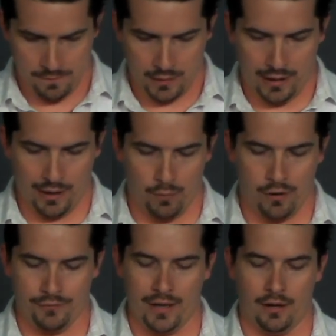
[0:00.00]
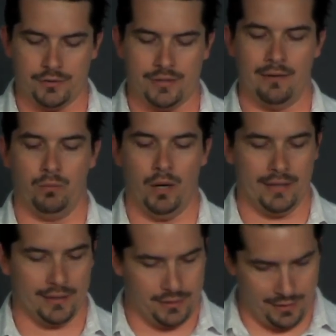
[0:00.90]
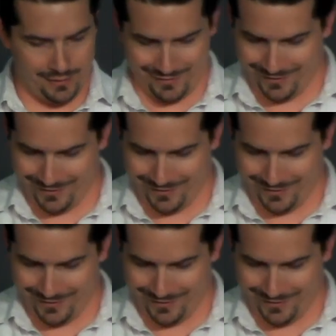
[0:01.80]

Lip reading: And I wonder if they all said, what, that's it?